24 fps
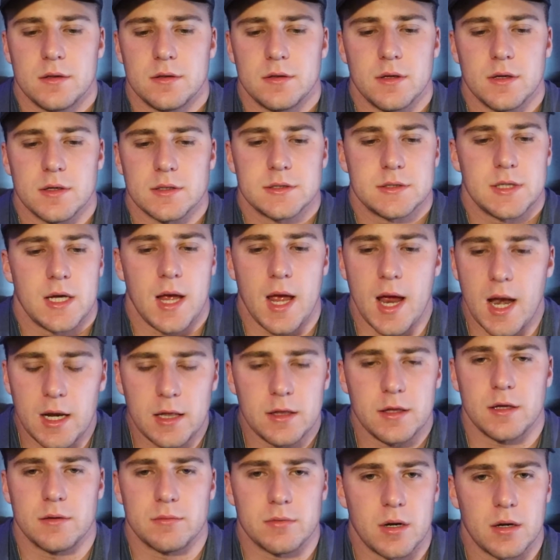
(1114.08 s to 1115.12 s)
they'll say
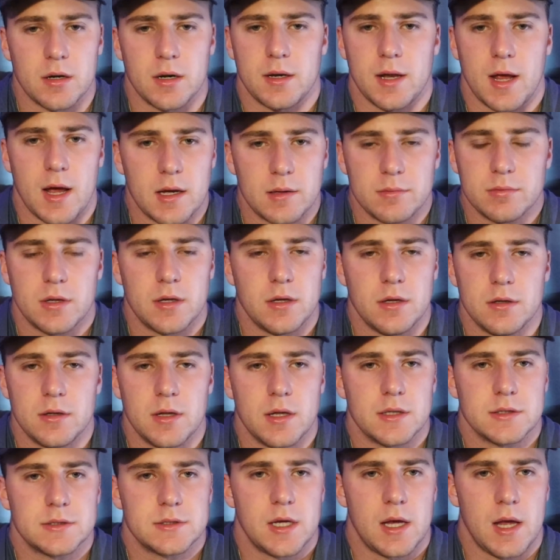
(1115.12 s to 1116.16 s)
anything bro to downplay you.
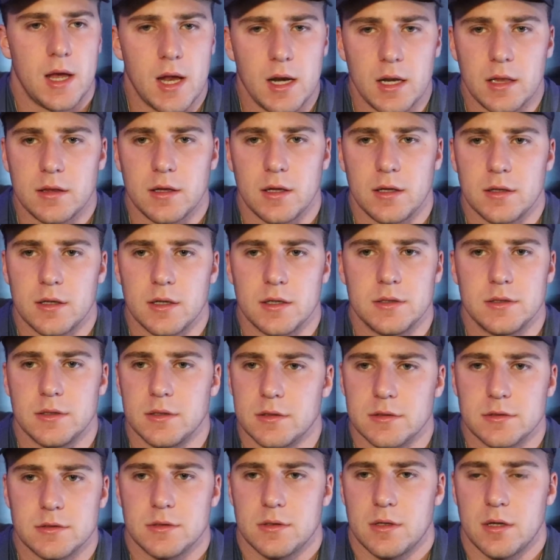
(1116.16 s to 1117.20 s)
They'll say anything to
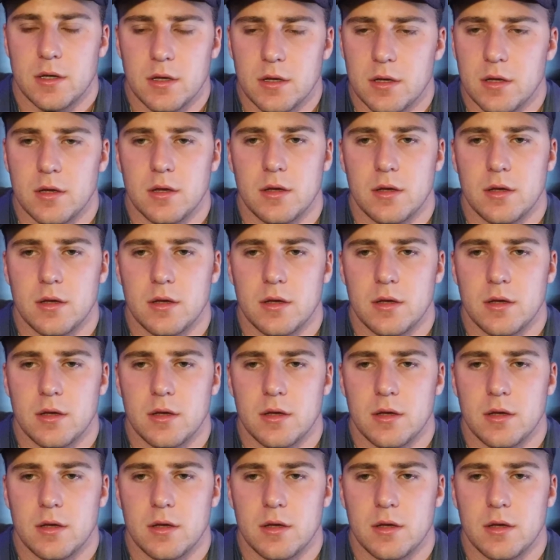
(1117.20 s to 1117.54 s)
just